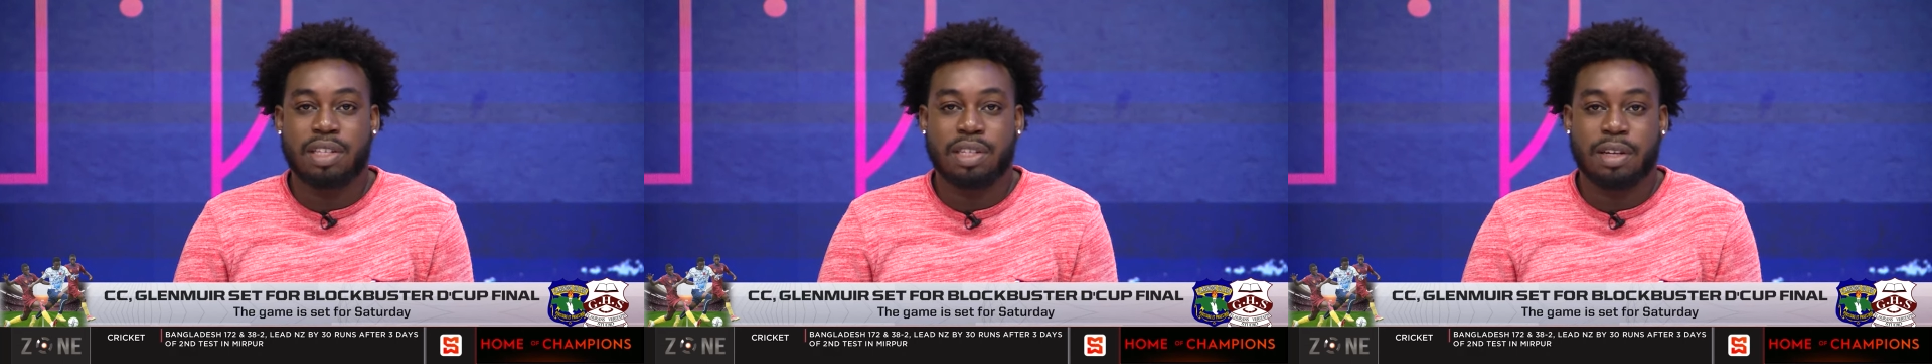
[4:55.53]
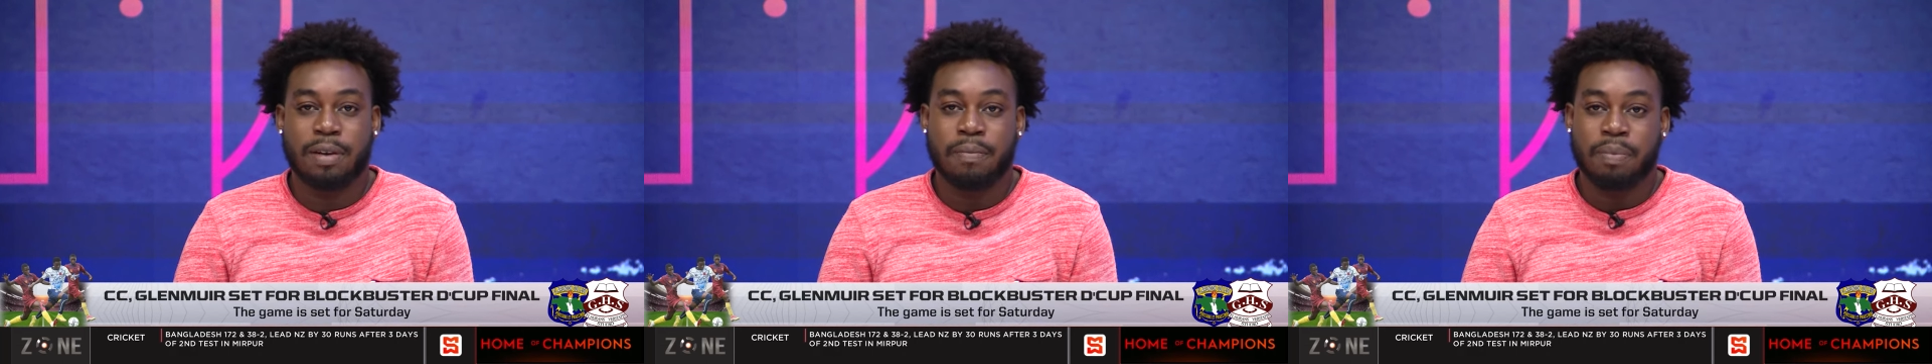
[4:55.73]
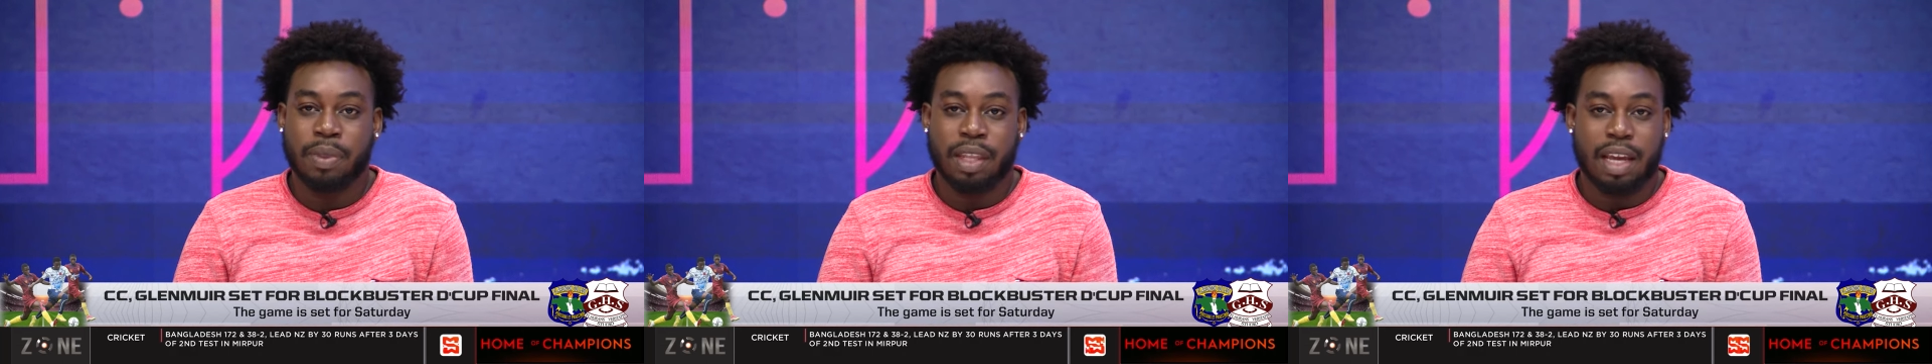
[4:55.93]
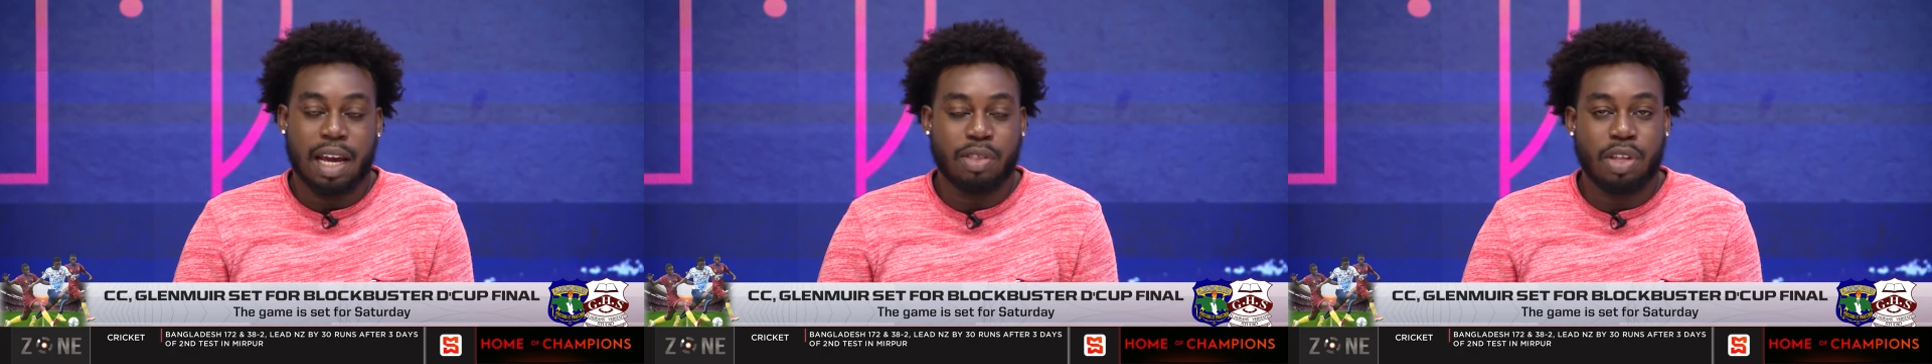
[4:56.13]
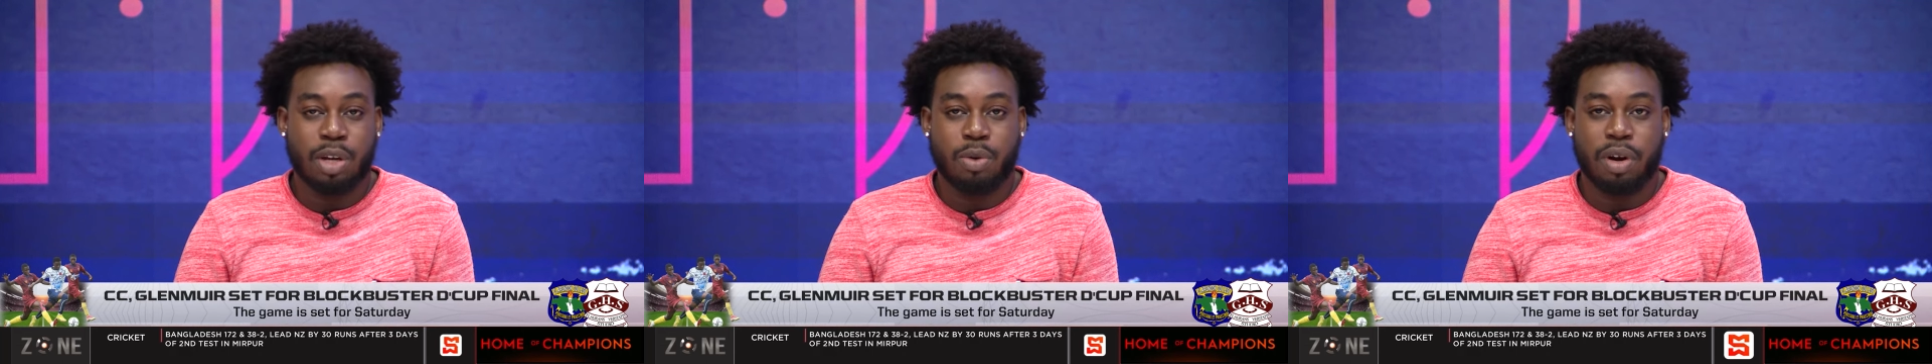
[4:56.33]
So
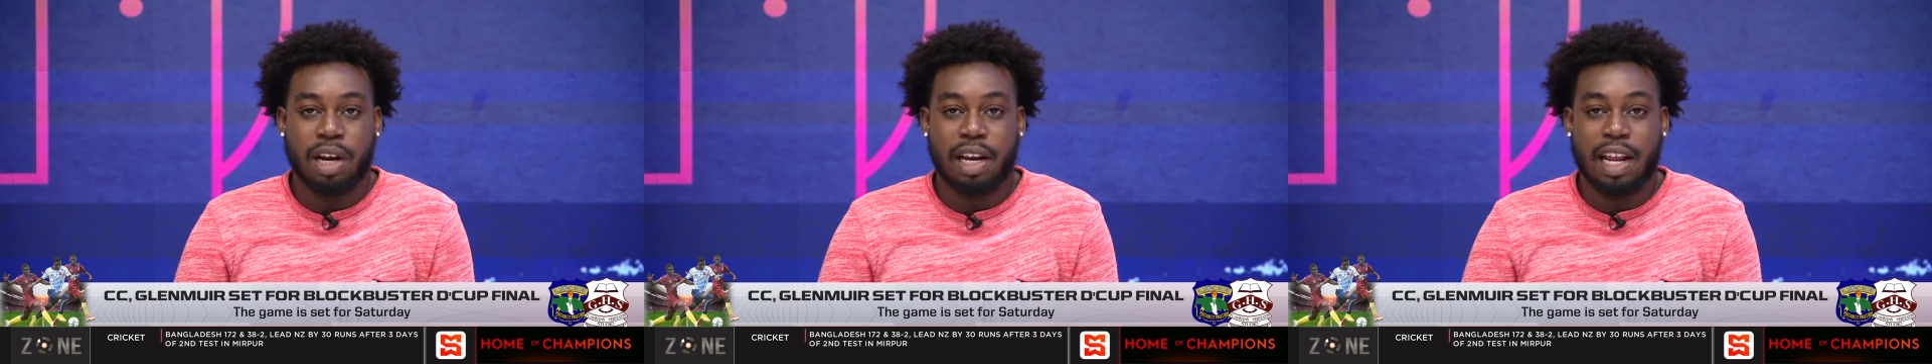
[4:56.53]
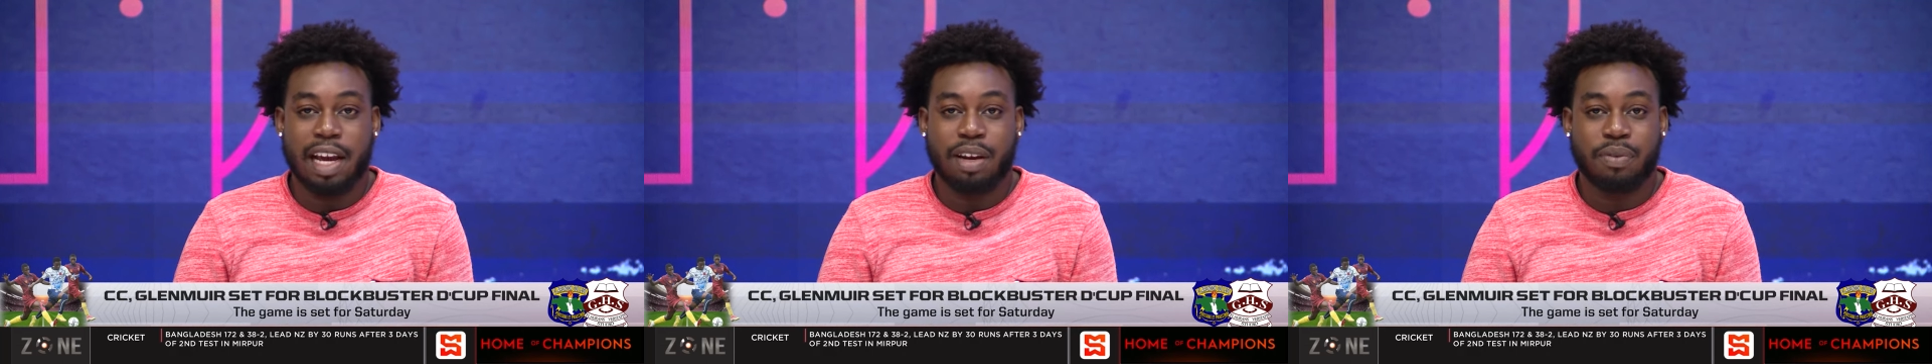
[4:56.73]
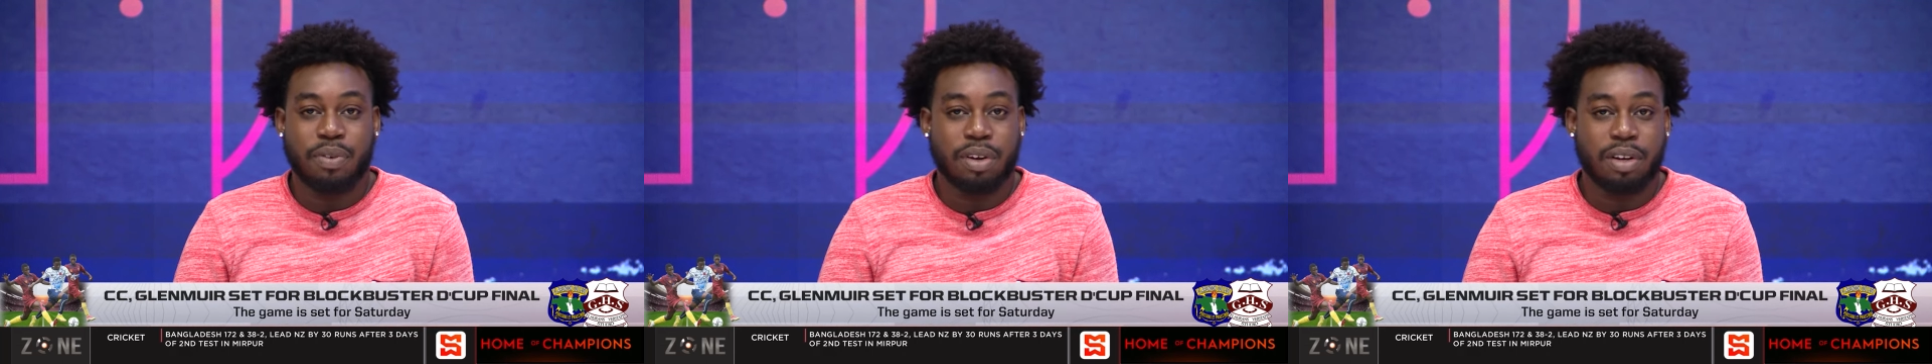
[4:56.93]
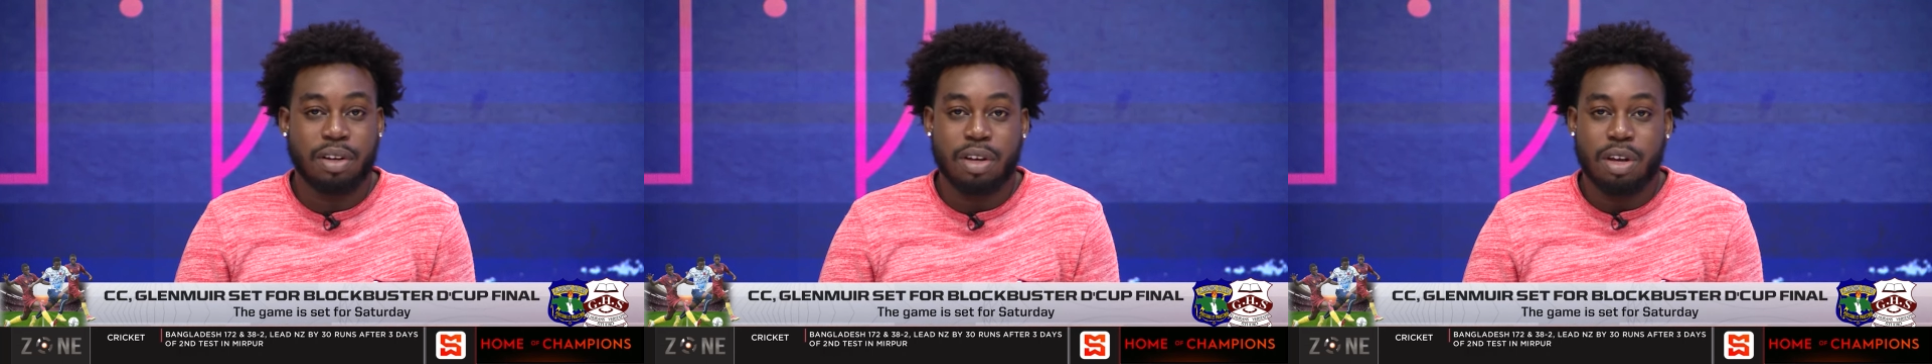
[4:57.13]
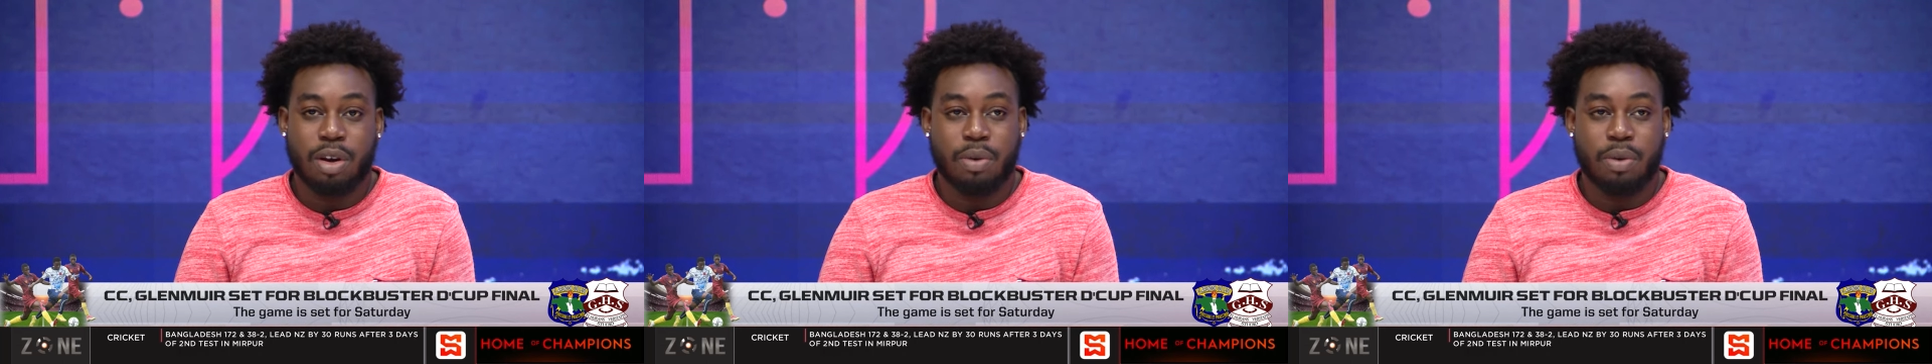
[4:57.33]
I think we're in line for